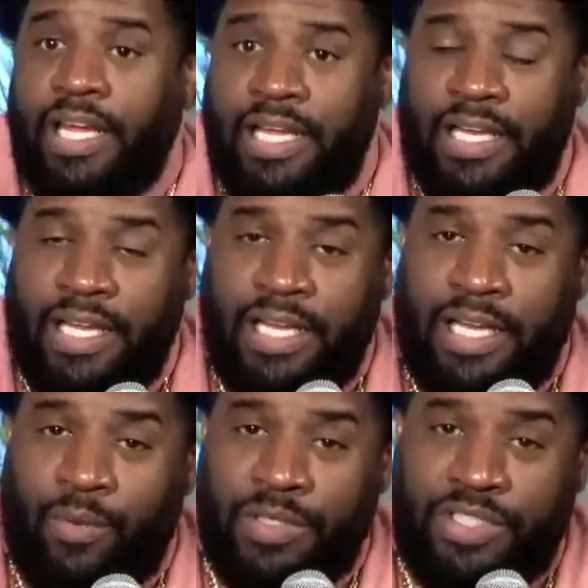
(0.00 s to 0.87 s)
And, and,
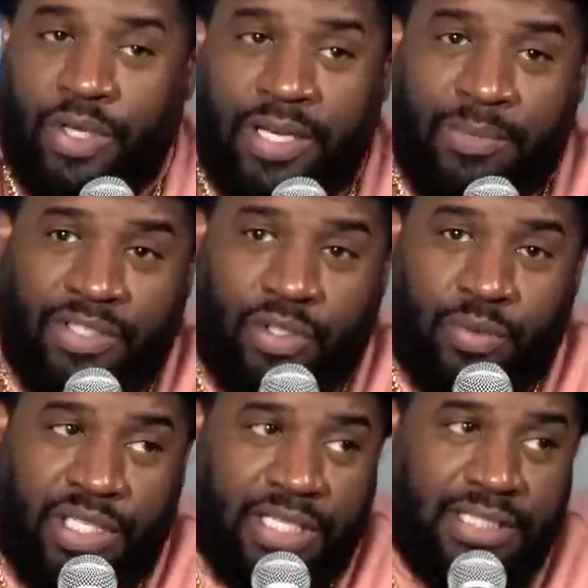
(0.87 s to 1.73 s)
and we trying to
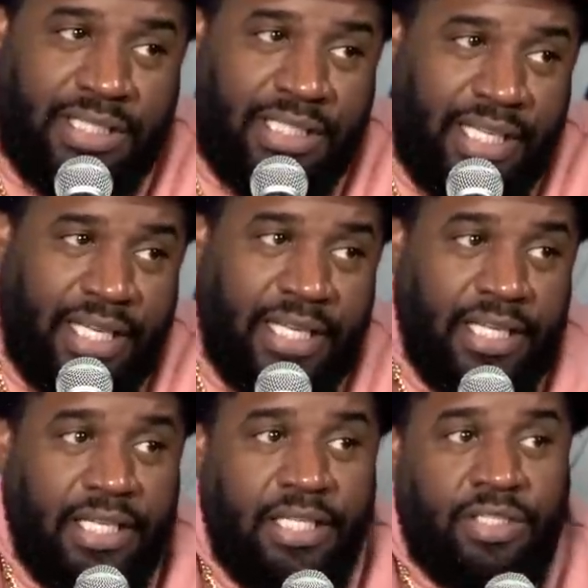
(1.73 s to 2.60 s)
make sure we
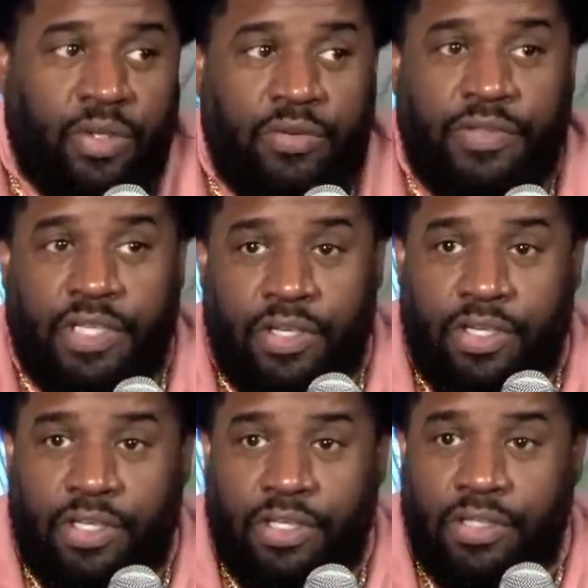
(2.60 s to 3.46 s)
understand. Mm-hmm. So if a
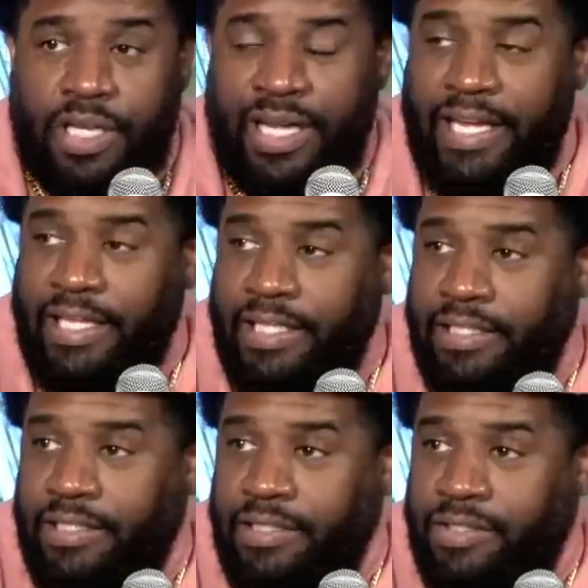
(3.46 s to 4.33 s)
mm. girl
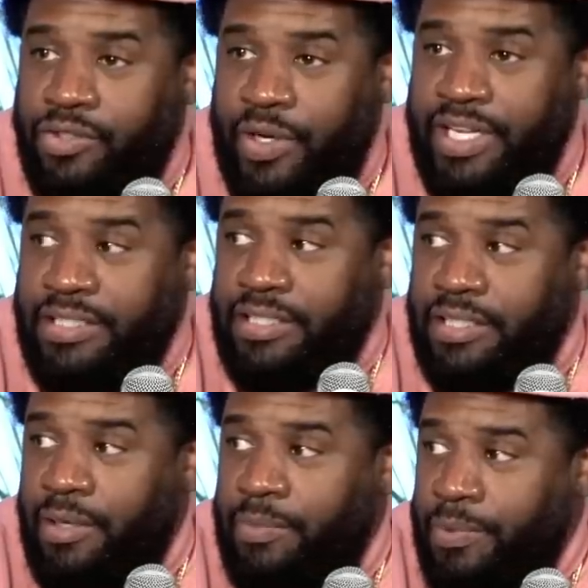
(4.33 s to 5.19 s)
ain't
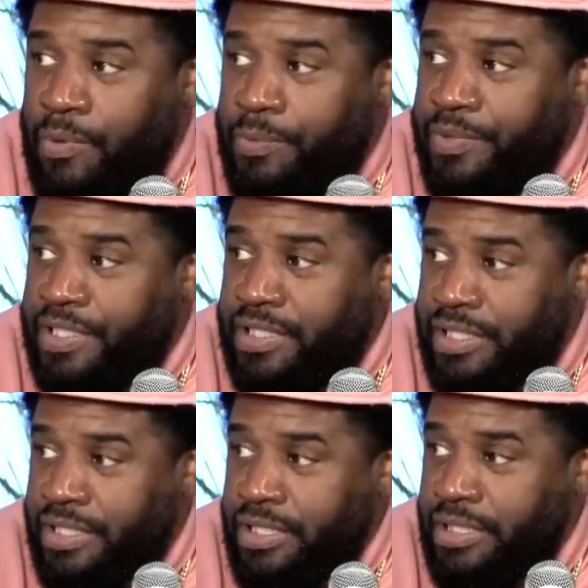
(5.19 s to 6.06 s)
dressed
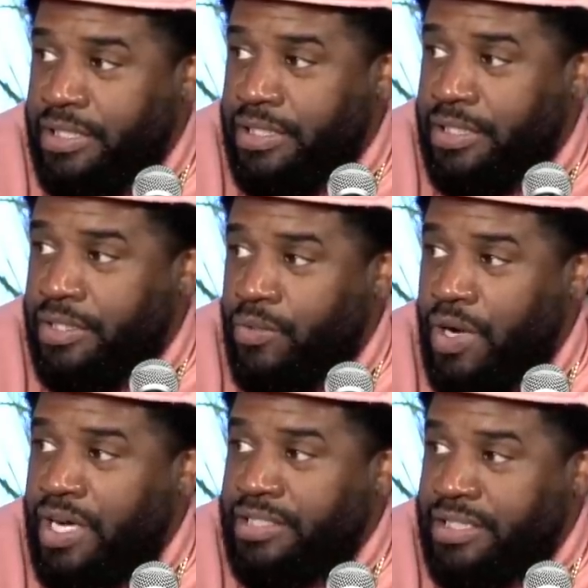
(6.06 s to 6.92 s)
appropriately
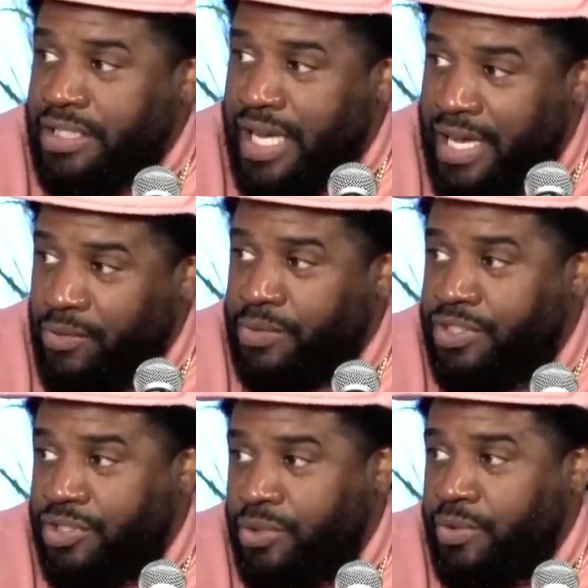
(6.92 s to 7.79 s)
while she
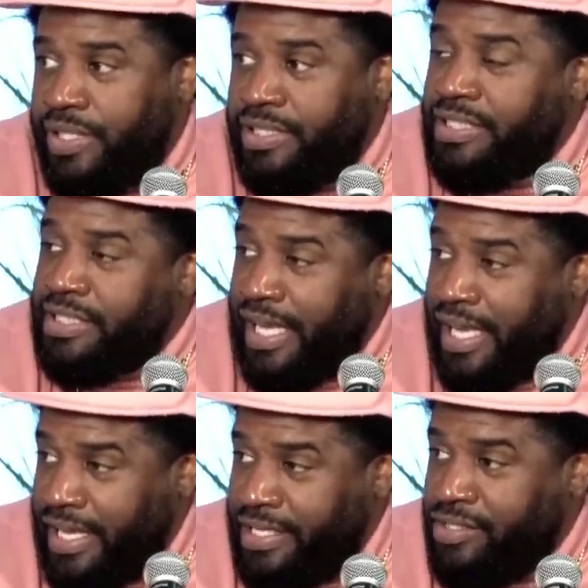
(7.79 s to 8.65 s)
out with you at
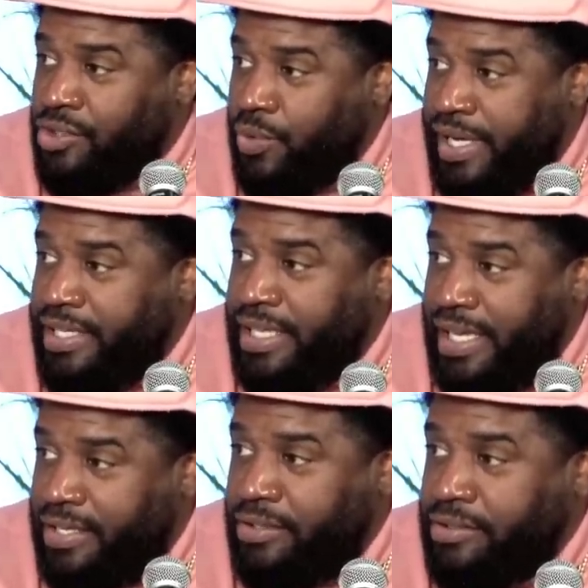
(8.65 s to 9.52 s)
this age you
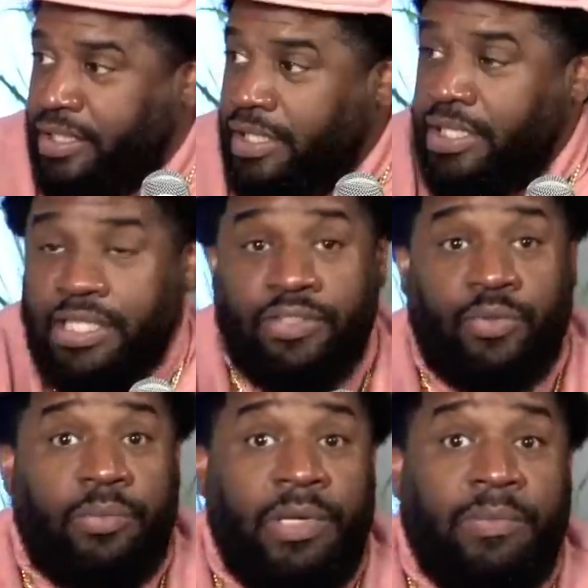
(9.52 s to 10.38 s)
at now,
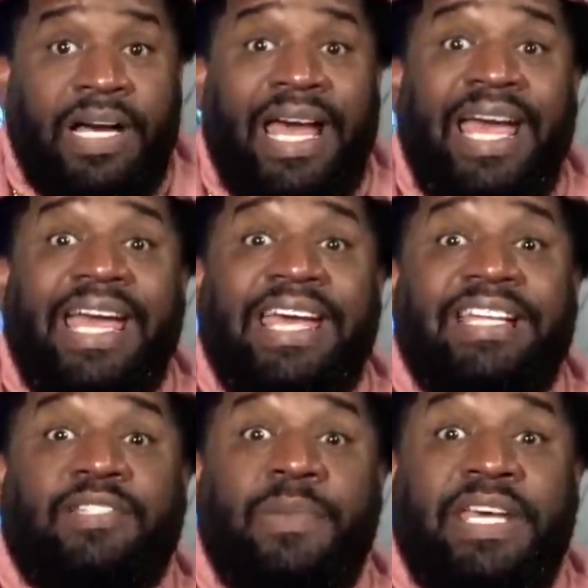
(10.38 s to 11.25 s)
because mm-hmm. remember,
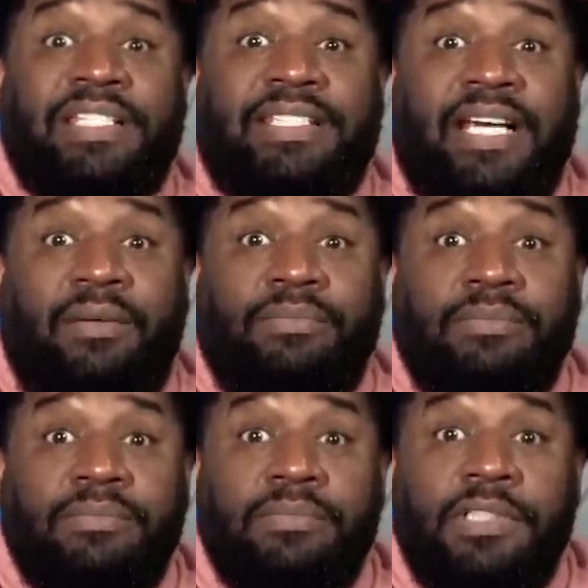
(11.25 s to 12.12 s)
age means
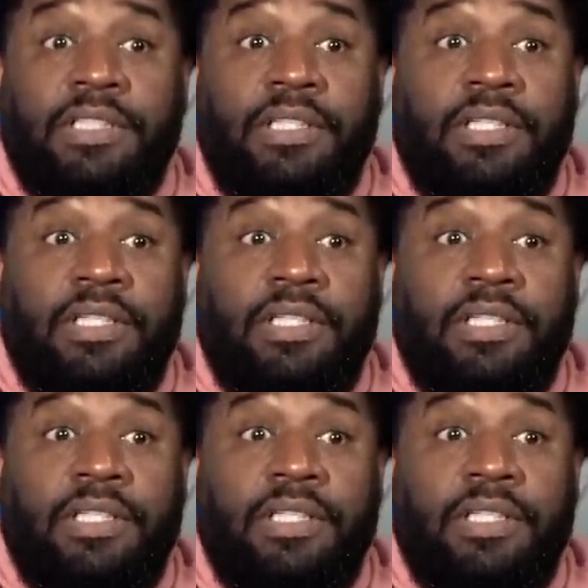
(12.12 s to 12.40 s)
something.